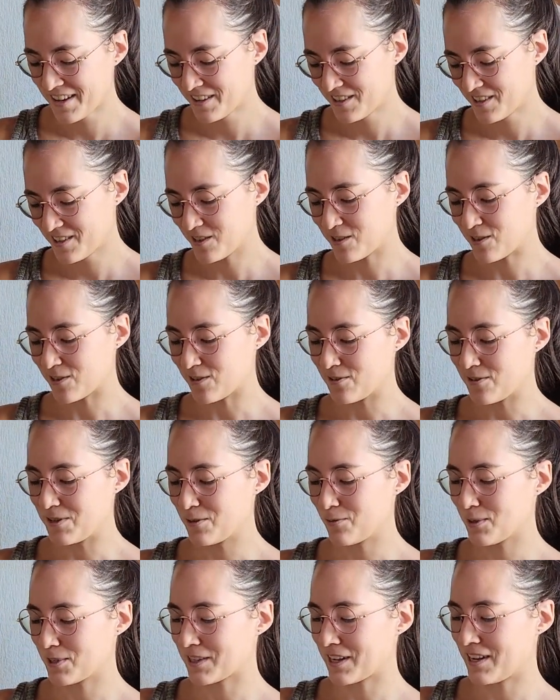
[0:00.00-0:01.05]
So it
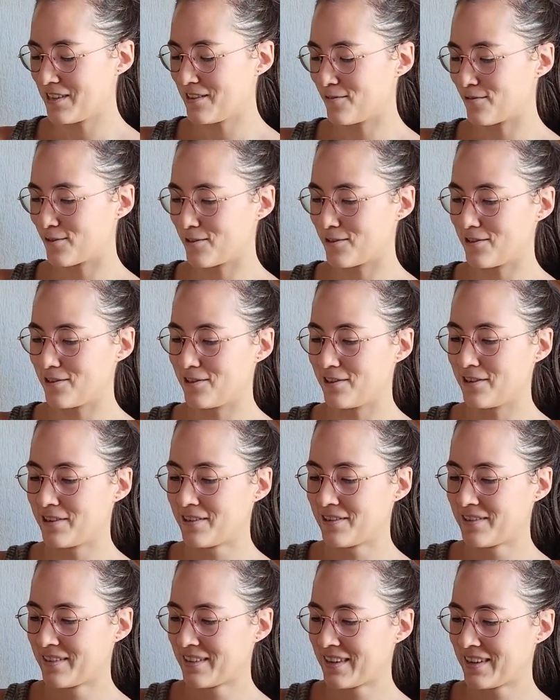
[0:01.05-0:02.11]
was kind of a
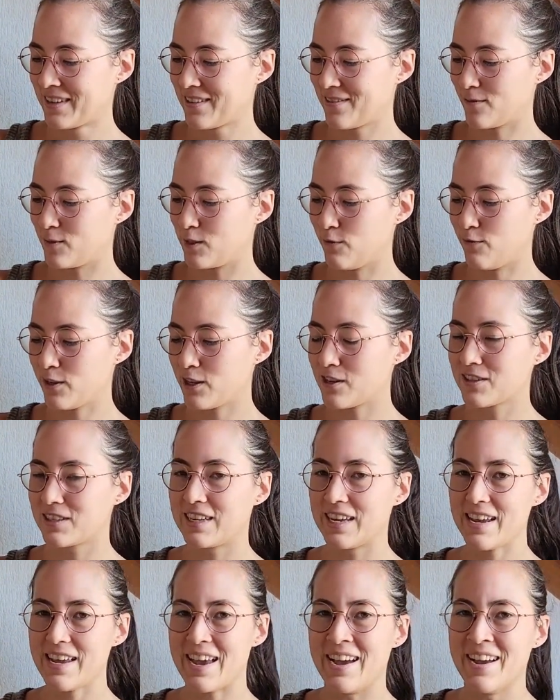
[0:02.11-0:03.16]
difficult
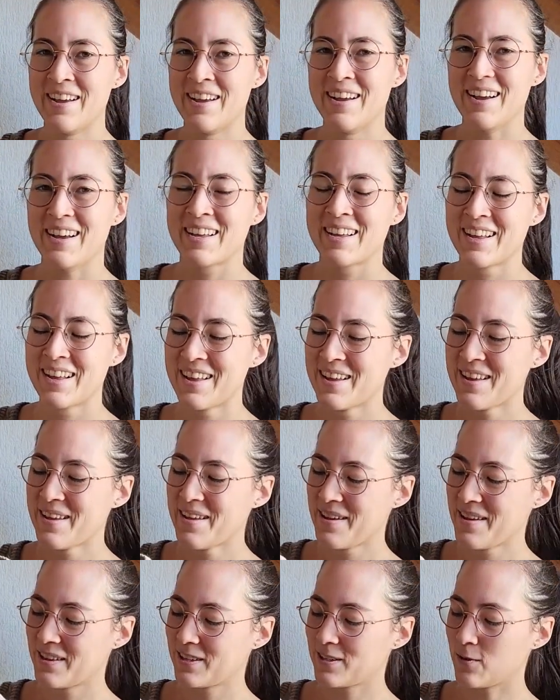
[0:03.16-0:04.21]
day.
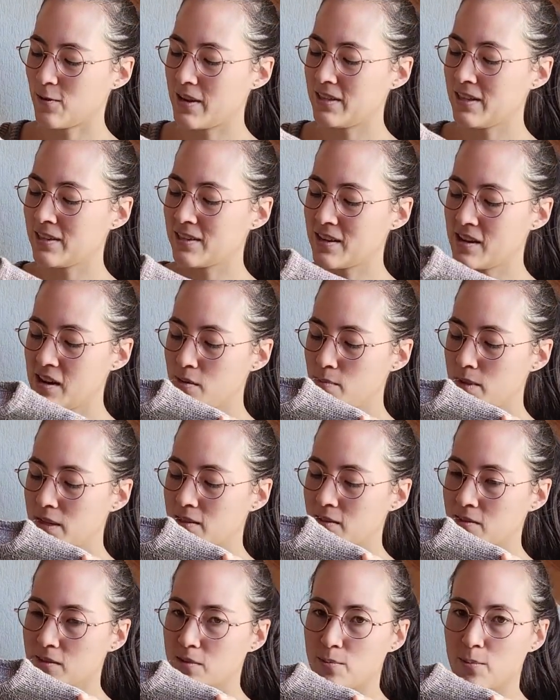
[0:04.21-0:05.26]
So I knit a little bit
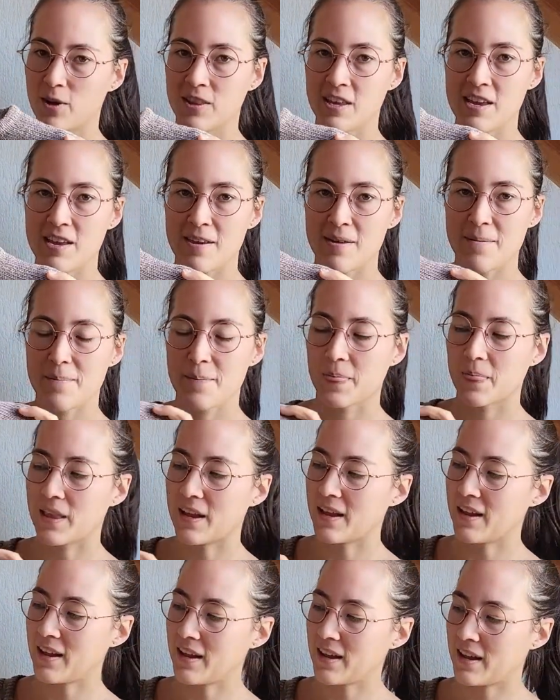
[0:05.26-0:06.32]
on the body
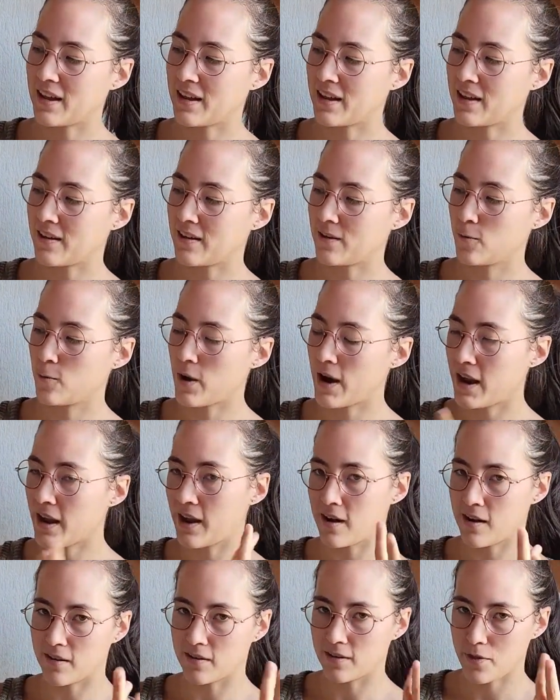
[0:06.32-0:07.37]

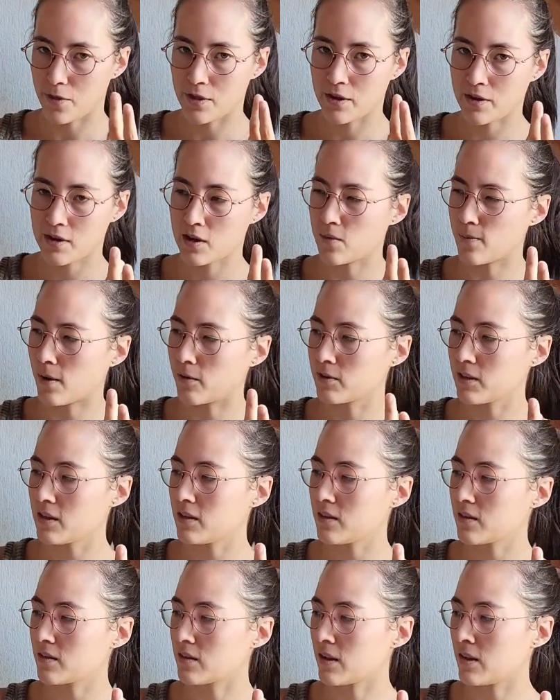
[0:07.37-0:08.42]
while thinking about
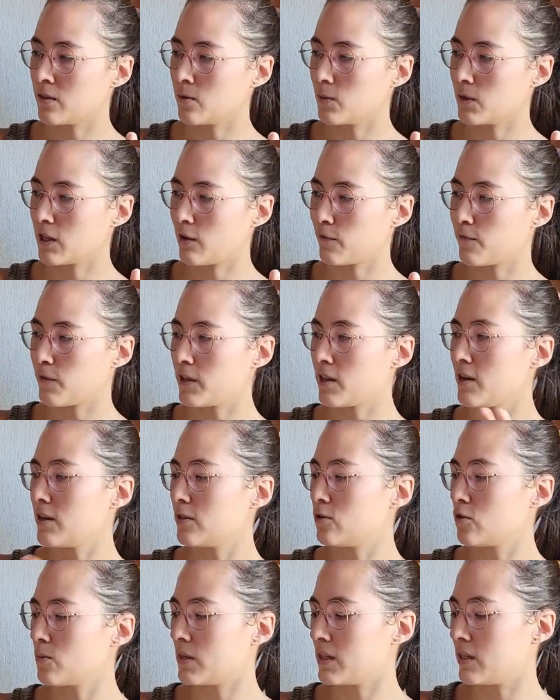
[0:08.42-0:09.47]
it, and when I finally
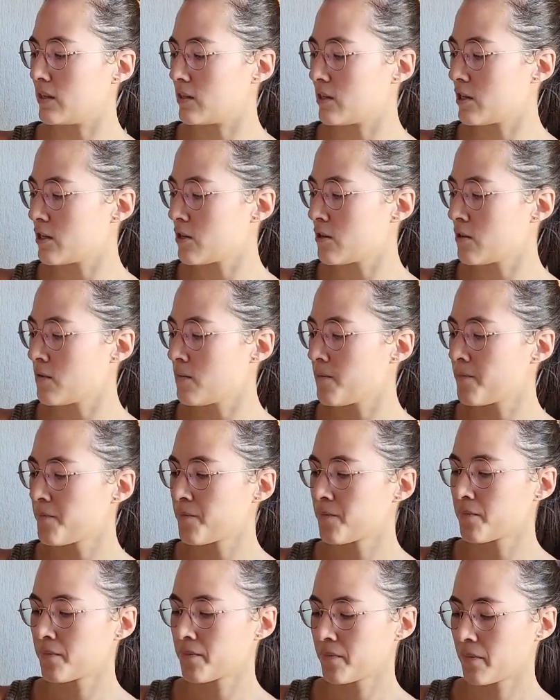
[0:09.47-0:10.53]
took my decision,
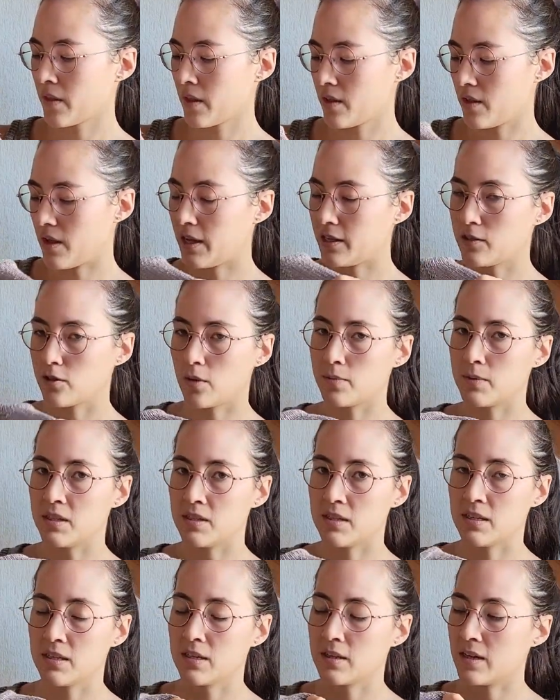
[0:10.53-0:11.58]
I stopped
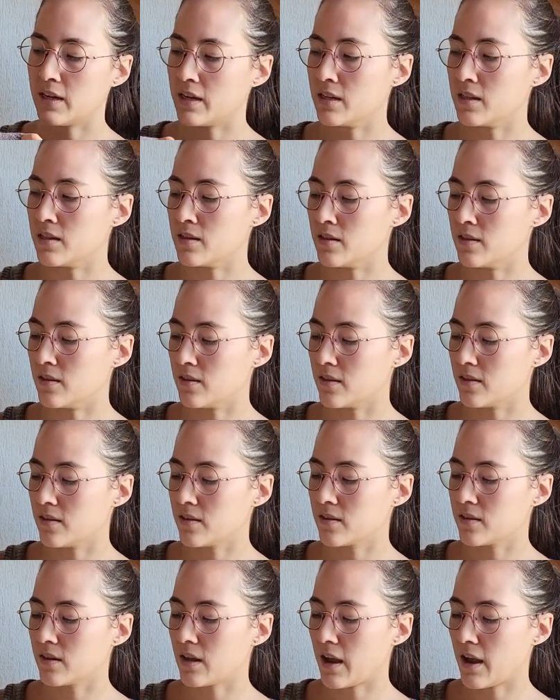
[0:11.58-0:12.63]
knitting and
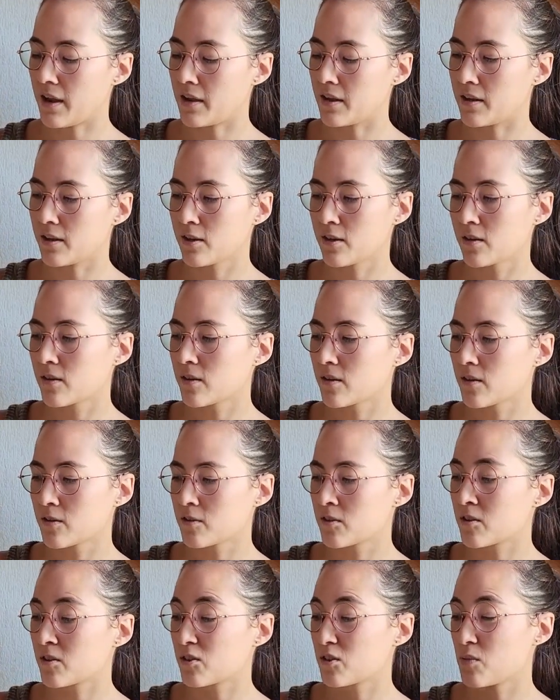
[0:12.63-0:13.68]
I
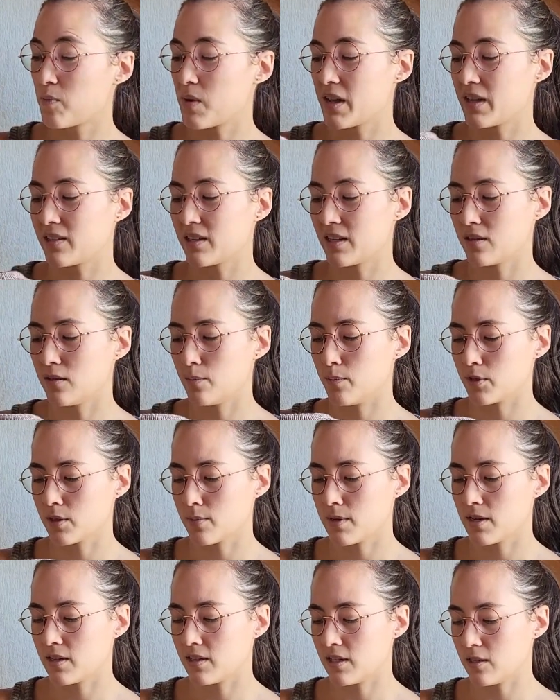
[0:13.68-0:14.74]
contemplated the
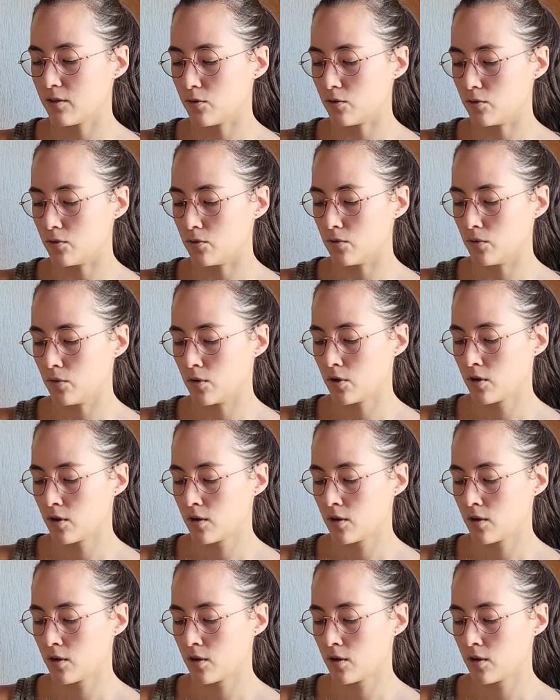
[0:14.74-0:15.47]
possibility to